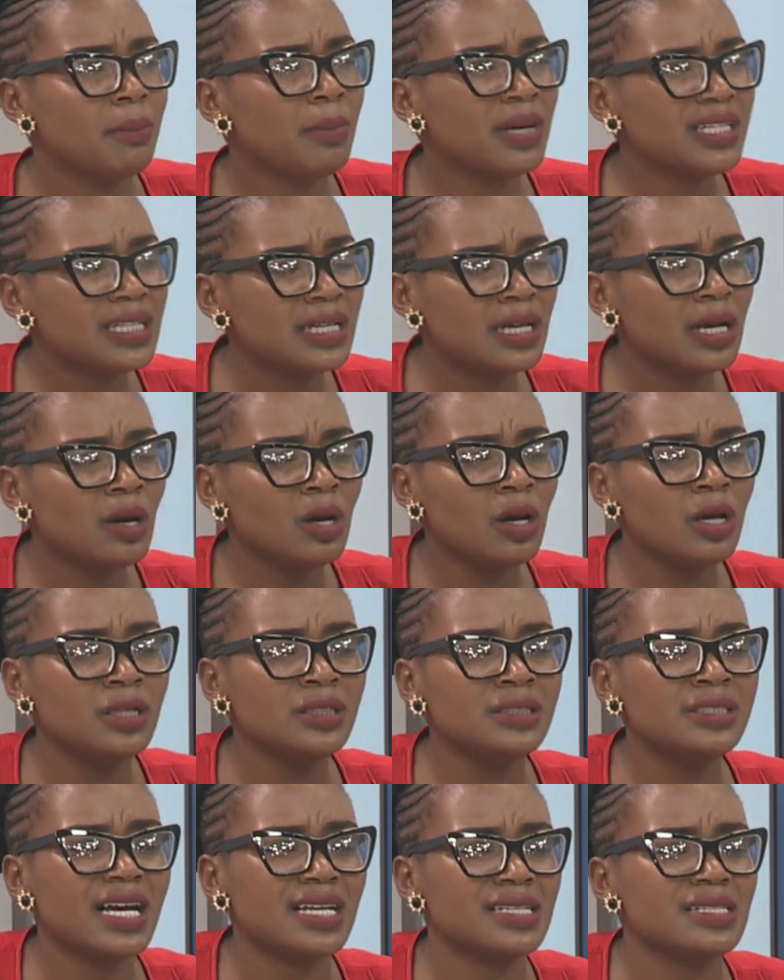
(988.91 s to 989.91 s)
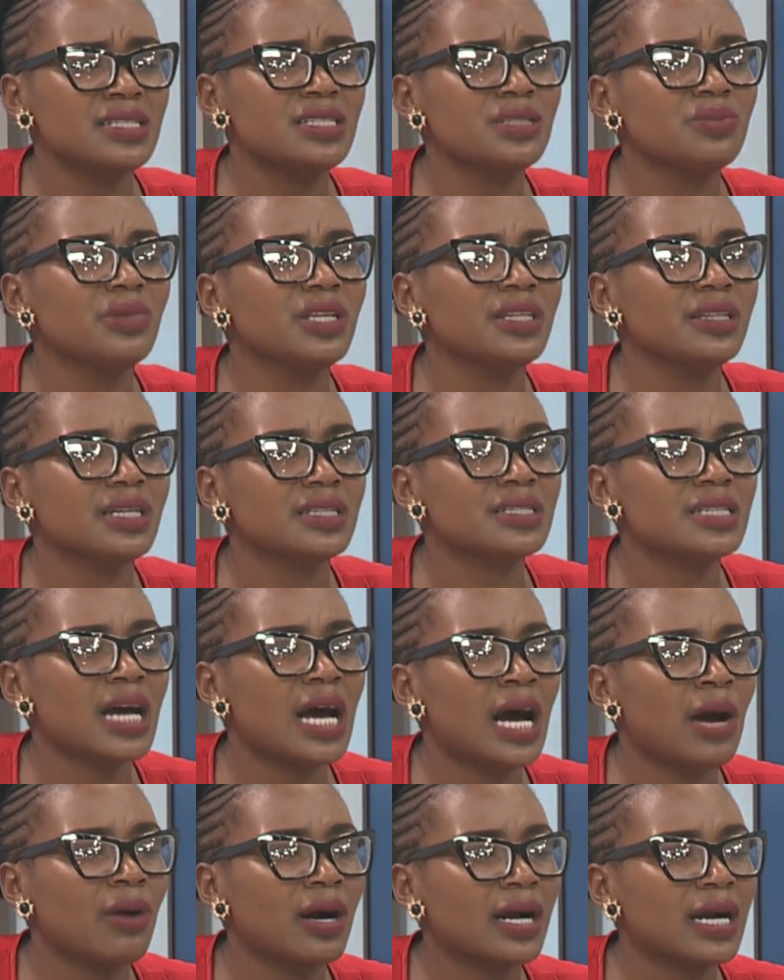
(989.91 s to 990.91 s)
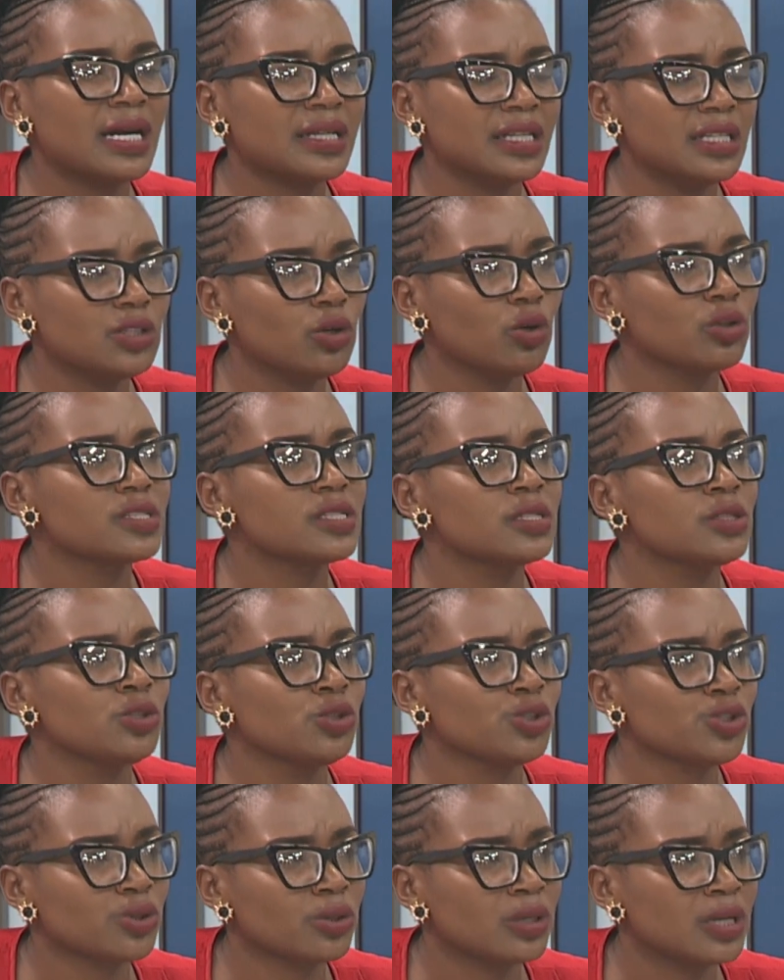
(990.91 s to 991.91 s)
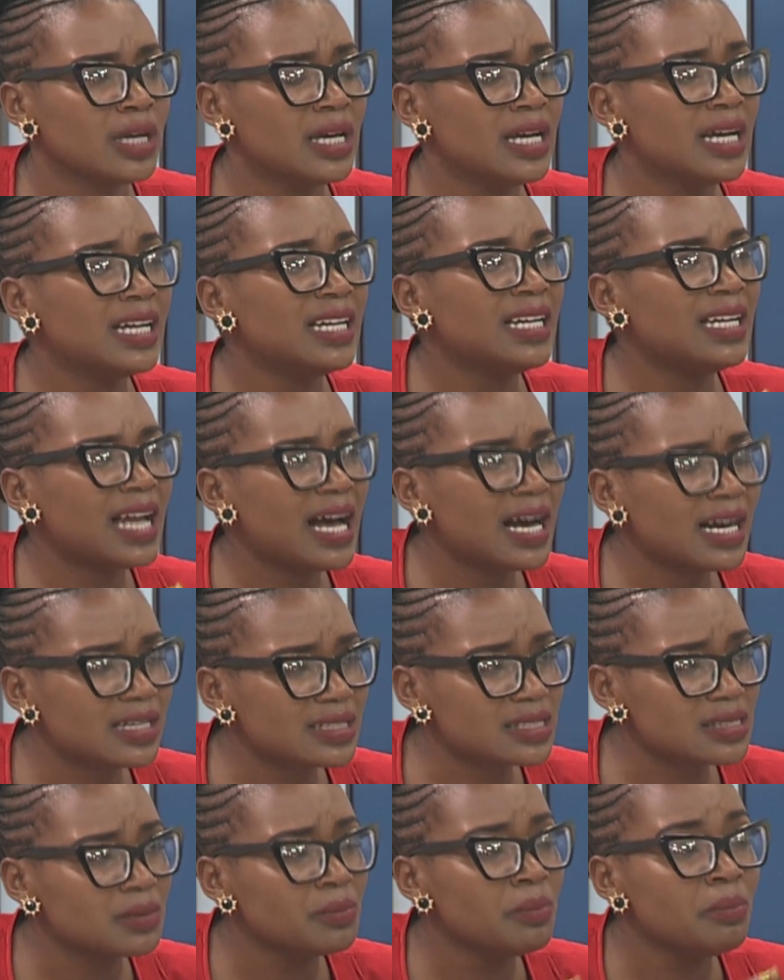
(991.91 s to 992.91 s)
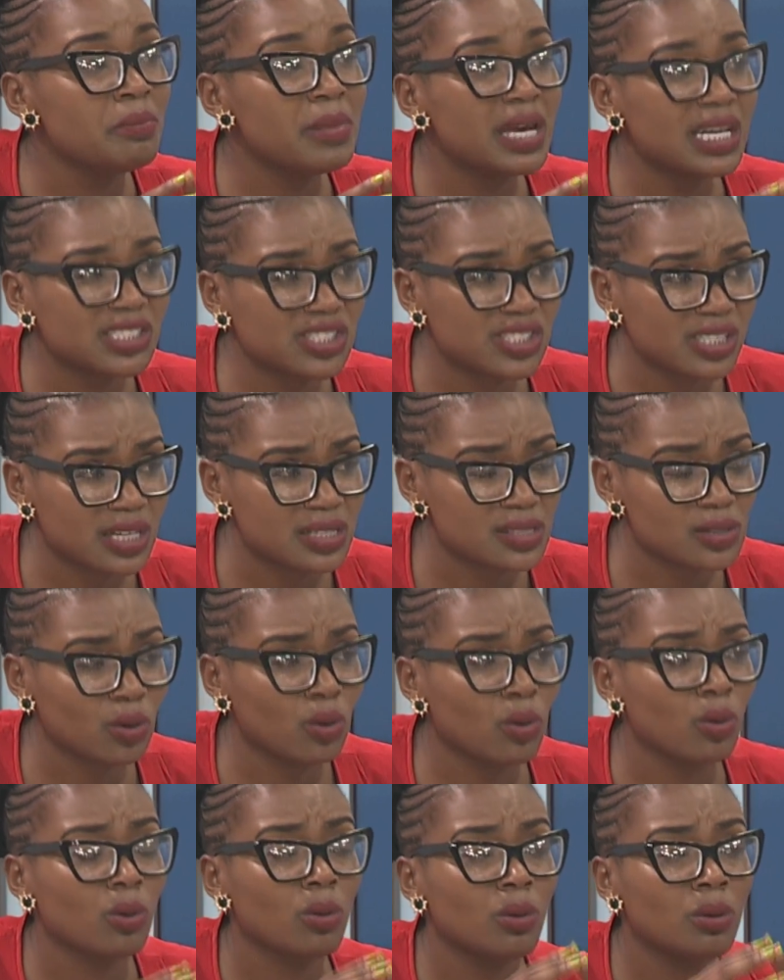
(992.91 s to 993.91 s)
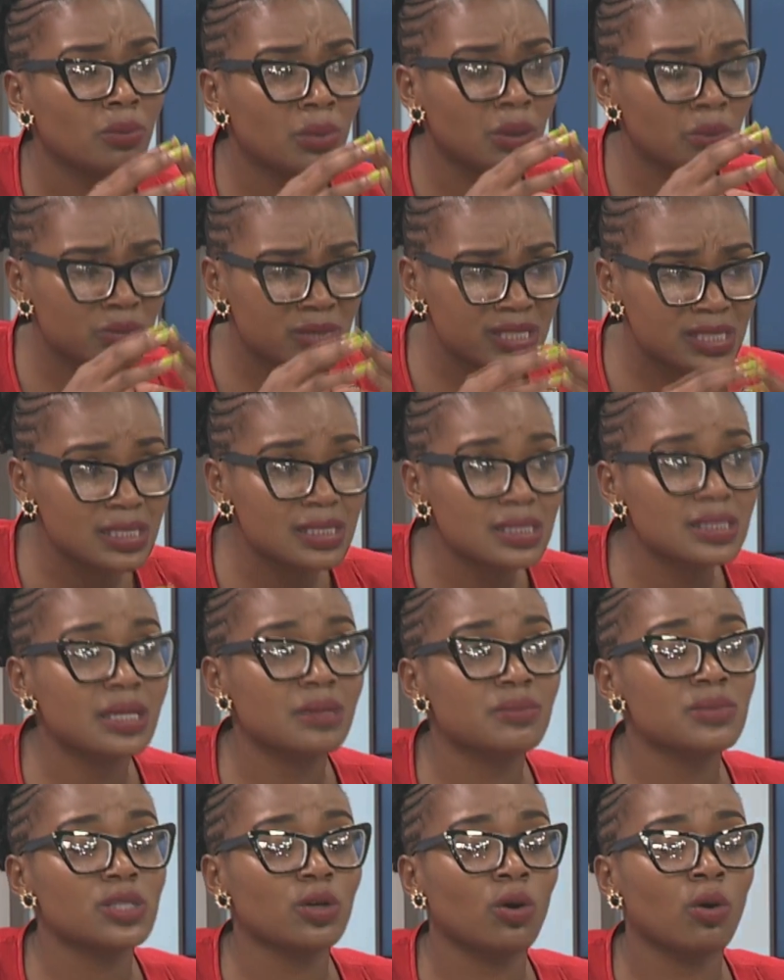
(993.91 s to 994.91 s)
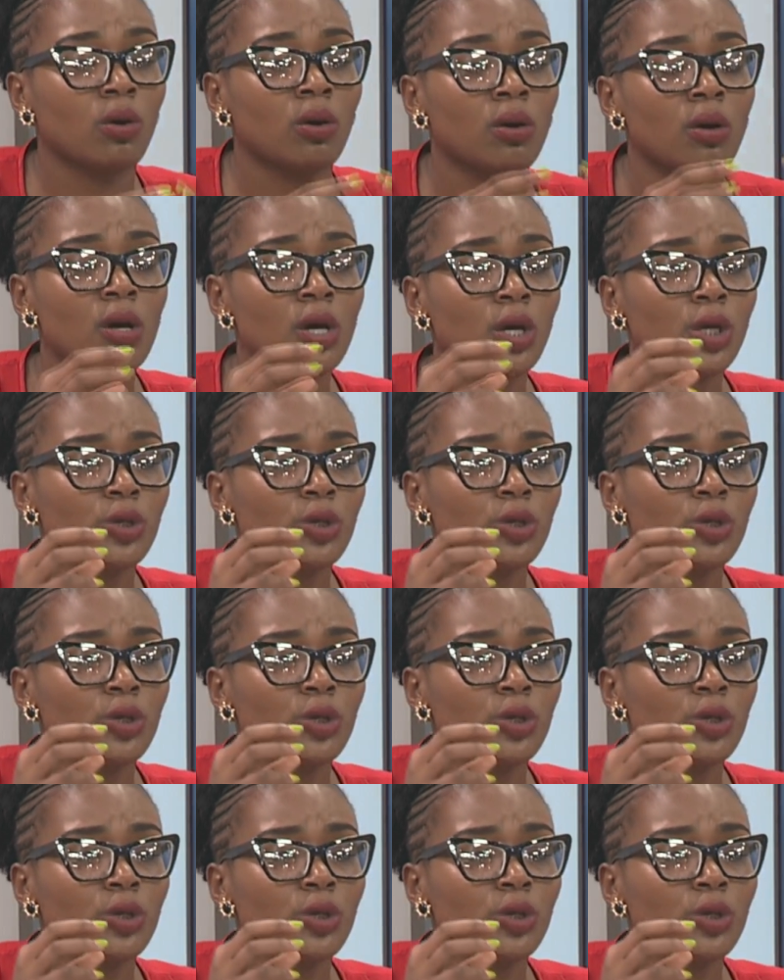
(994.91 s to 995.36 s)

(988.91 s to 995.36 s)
But does it mean that our current constitution lacks measures or systems or